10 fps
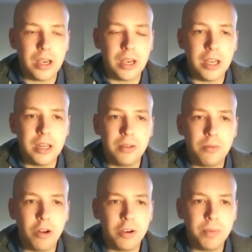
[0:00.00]
In
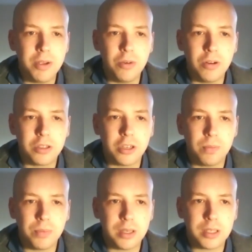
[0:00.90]
the Rugby World
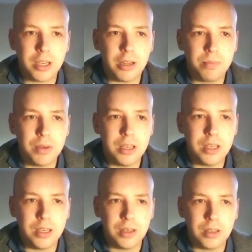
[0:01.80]
Cup, it can
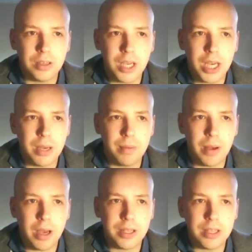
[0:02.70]
be,
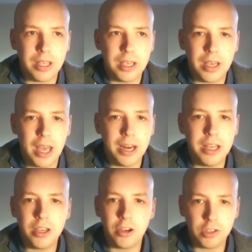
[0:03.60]
I think,
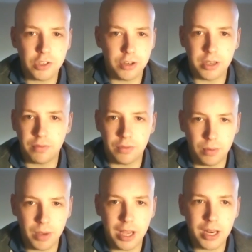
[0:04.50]
any country
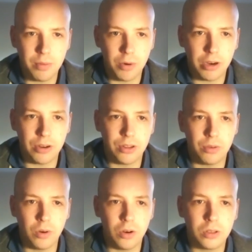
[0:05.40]
from anywhere in
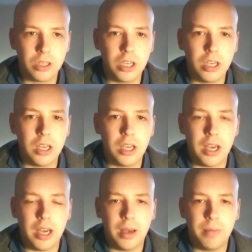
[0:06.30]
the world.
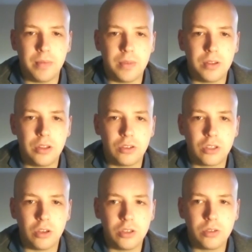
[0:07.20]

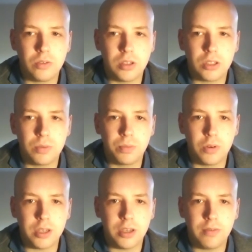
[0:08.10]
There's also a
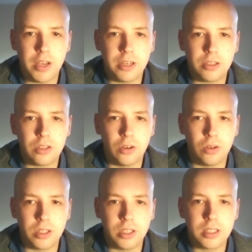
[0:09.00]
sporting event
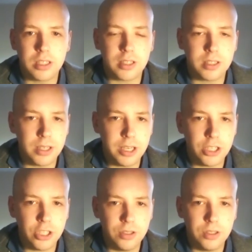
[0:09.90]
called the Six
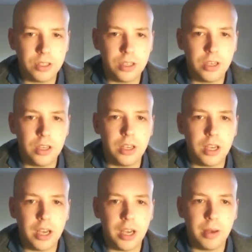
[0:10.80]
Nations,
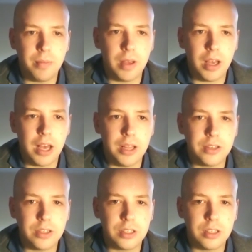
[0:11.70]
and
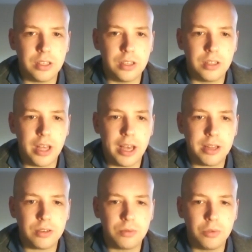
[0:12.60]

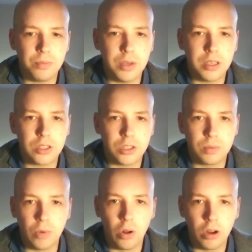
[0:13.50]
that would be a
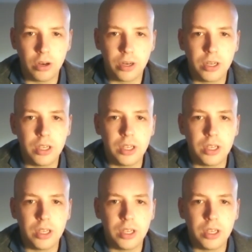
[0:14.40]
smaller